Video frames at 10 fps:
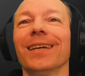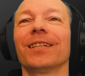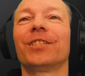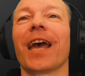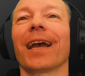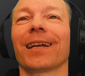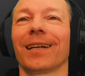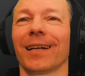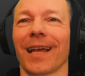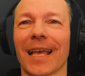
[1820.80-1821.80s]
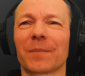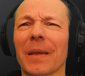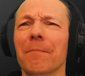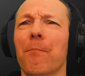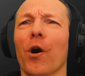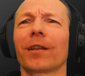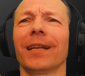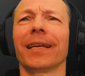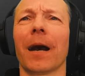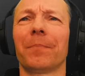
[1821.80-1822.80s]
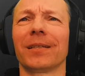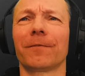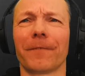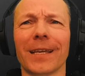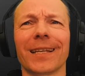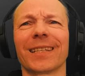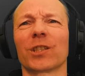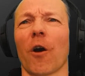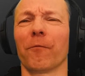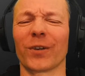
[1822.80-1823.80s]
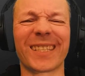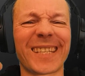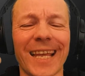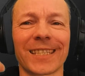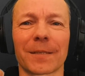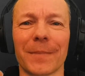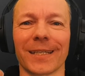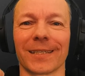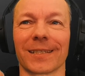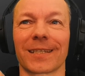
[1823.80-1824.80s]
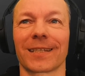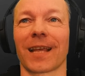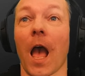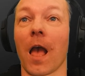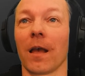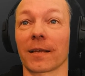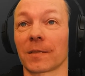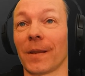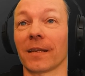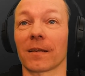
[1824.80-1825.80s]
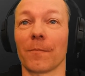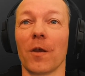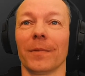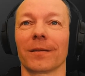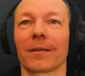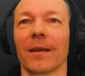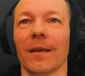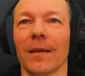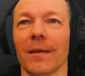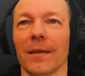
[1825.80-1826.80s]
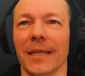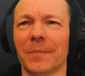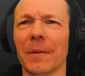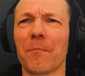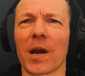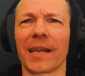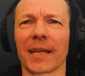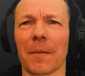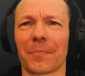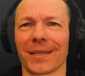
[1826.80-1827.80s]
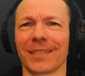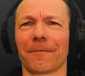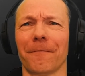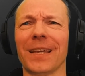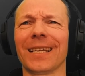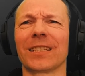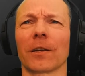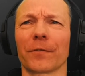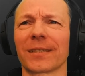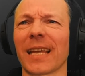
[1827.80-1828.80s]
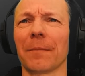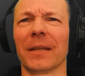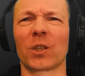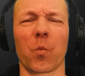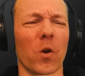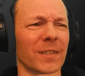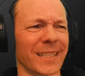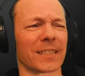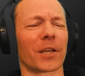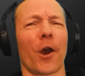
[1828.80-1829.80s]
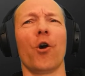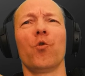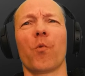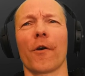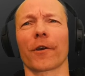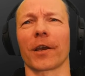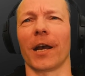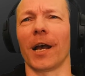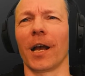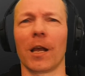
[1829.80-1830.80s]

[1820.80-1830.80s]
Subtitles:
Jack has been bottling up his feelings of resentment. I'll explain in a moment. He's been bottling up his feelings of resentment towards his co-worker.